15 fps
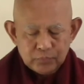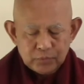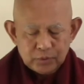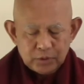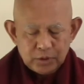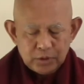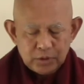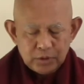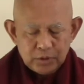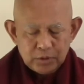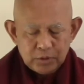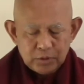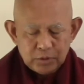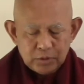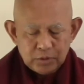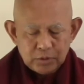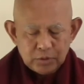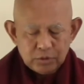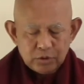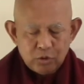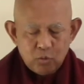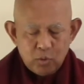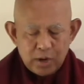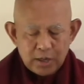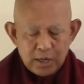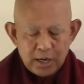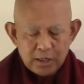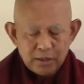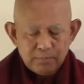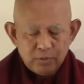Okay? You don't want
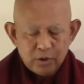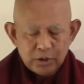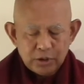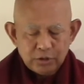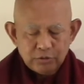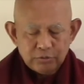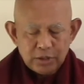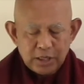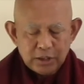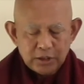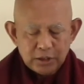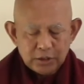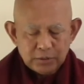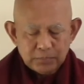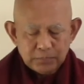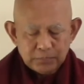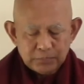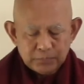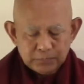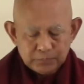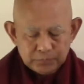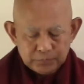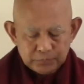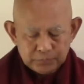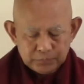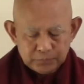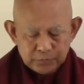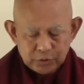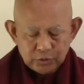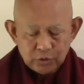anybody to take it.
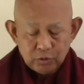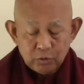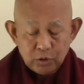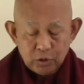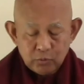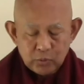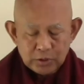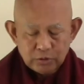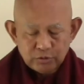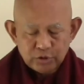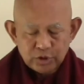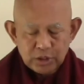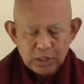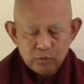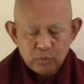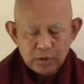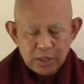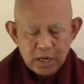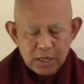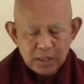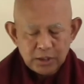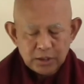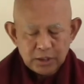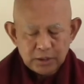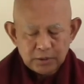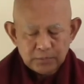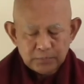You do not want to share with anything.